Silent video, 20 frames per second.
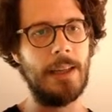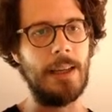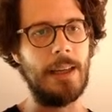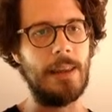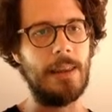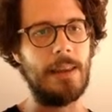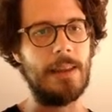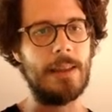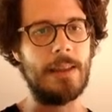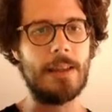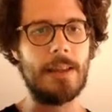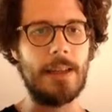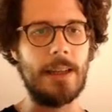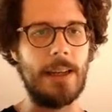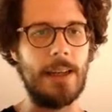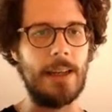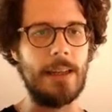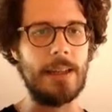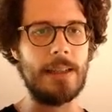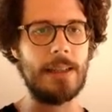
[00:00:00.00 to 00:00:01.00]
In this
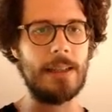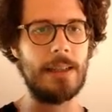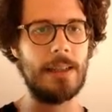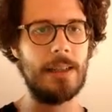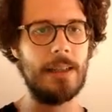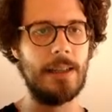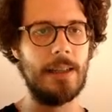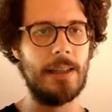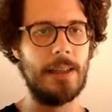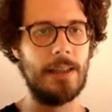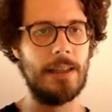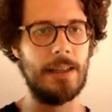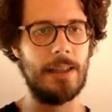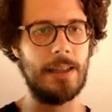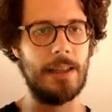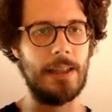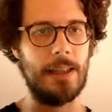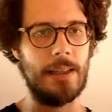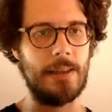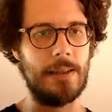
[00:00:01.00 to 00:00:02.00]
case,
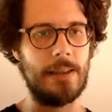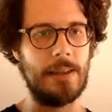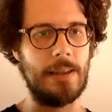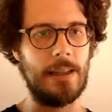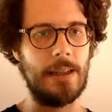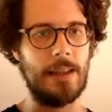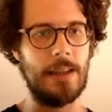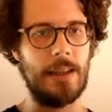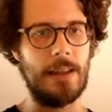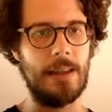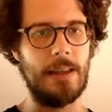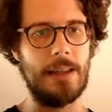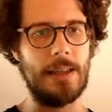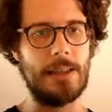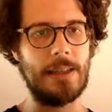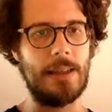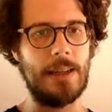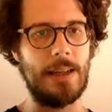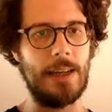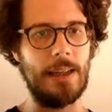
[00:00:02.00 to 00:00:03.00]
it's
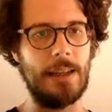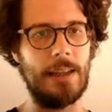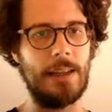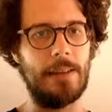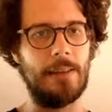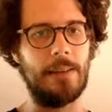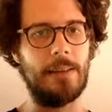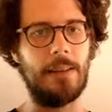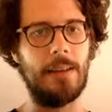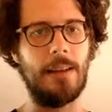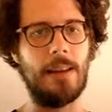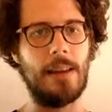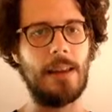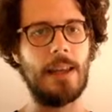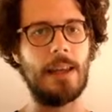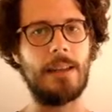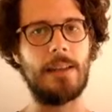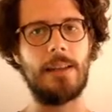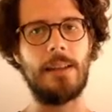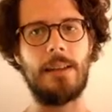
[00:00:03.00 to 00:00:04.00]
this line
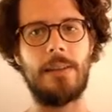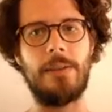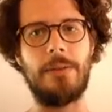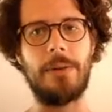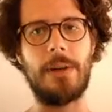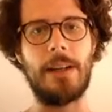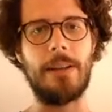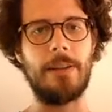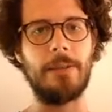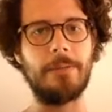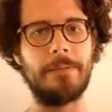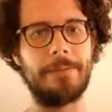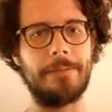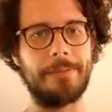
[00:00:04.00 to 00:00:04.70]
that gets run.